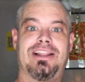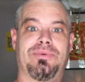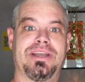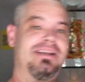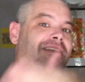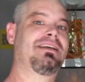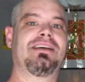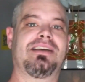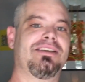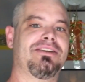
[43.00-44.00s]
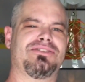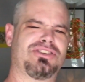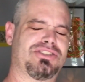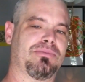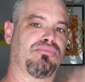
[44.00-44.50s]
He
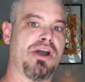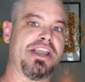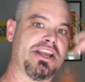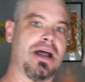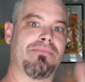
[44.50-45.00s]
pretty much,